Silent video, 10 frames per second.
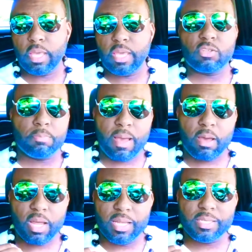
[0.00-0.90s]
It's
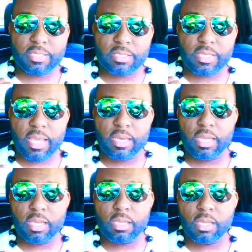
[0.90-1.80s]
about
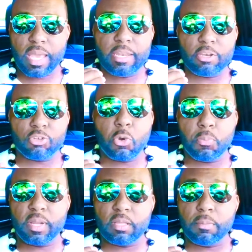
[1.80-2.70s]
understanding and
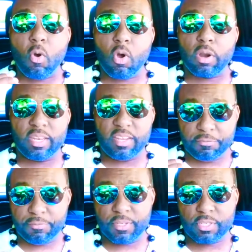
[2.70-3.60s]
interpreting the market
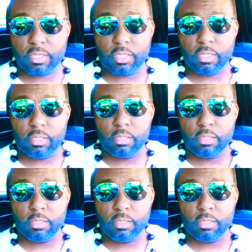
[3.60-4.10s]
efficiently.